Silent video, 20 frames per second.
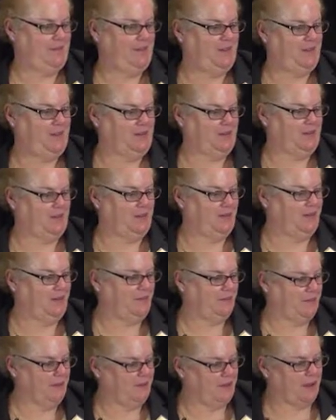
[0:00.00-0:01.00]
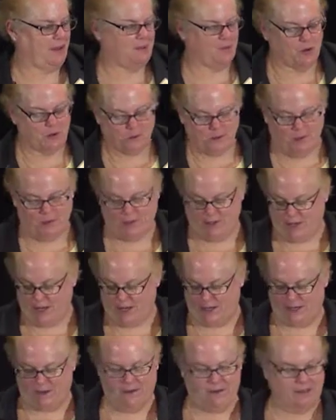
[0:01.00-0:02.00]
You guys are good. Okay, most people
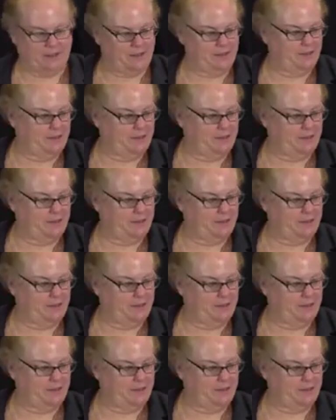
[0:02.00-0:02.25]
got it correct.